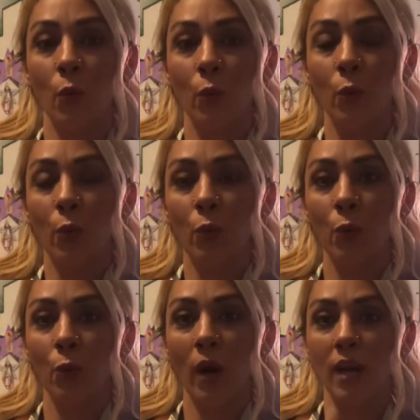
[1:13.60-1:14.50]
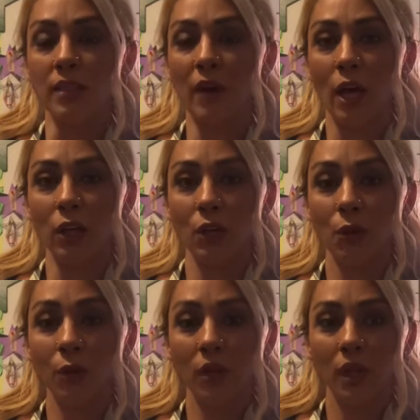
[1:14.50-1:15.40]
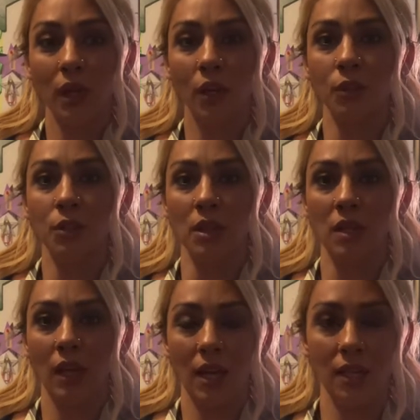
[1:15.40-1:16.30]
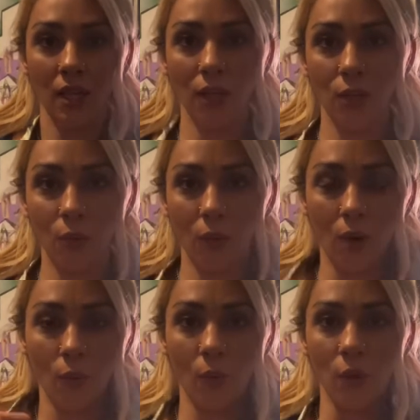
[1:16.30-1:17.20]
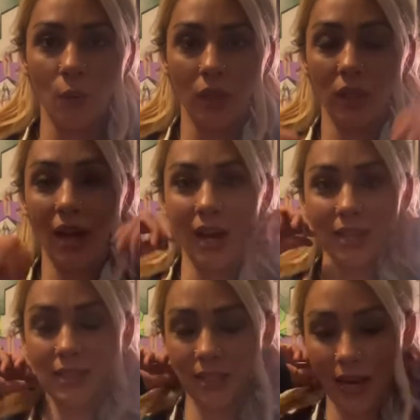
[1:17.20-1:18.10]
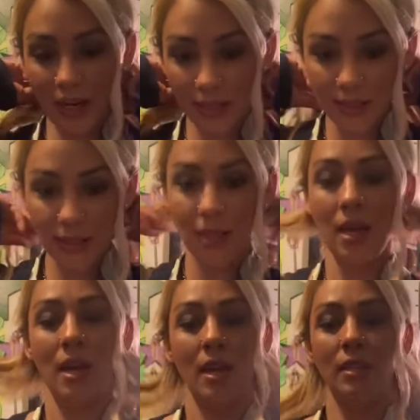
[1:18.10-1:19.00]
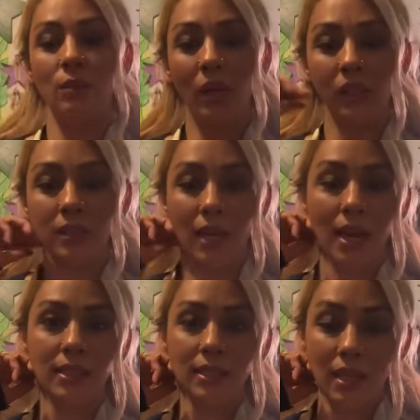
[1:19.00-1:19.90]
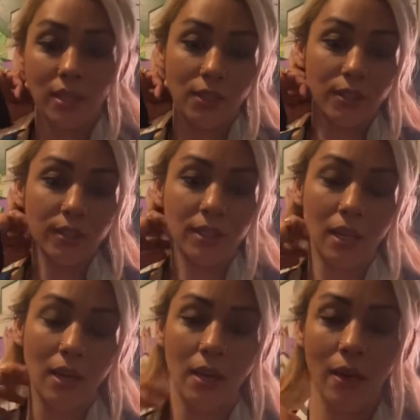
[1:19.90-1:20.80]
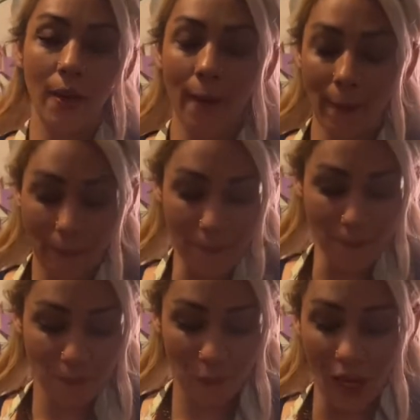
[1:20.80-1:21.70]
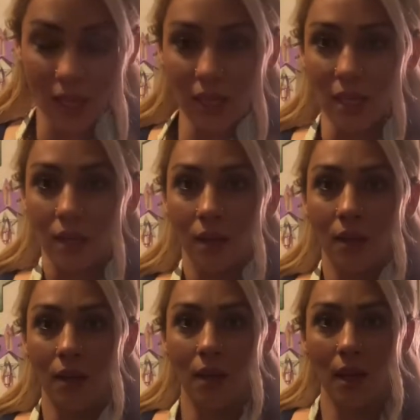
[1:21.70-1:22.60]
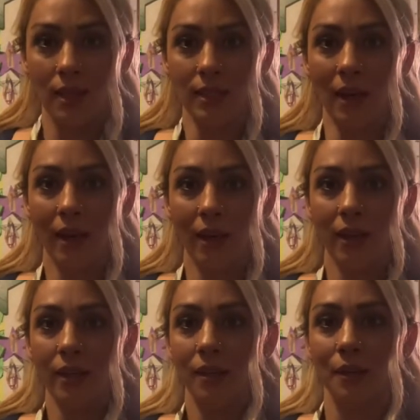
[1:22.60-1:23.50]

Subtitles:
who has value. It could also indicate that you are one with high status as well as high standards. I think a tie